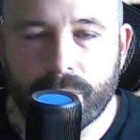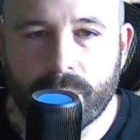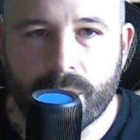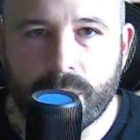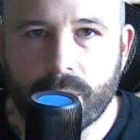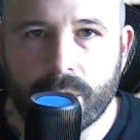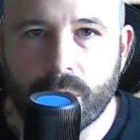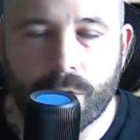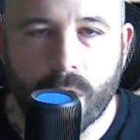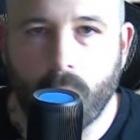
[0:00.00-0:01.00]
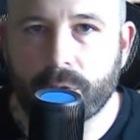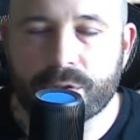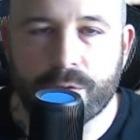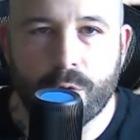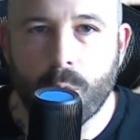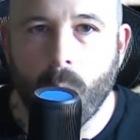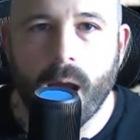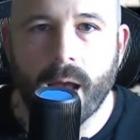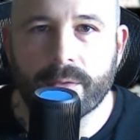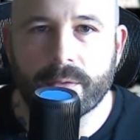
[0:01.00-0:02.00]
regardless of who
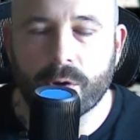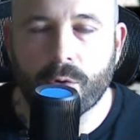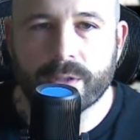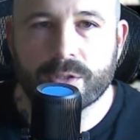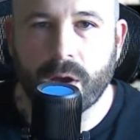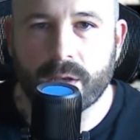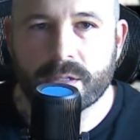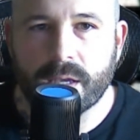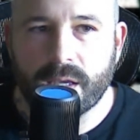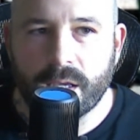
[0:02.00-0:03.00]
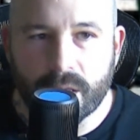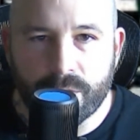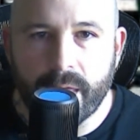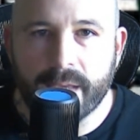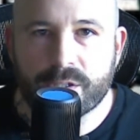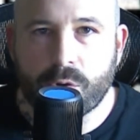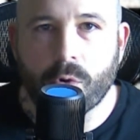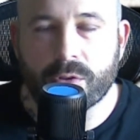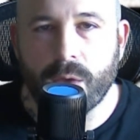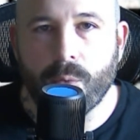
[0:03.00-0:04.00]
won the coin toss, if they
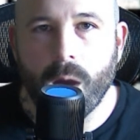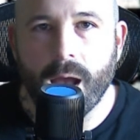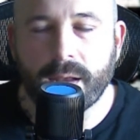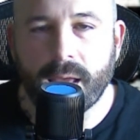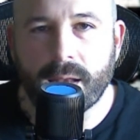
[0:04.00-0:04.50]
scored, they won.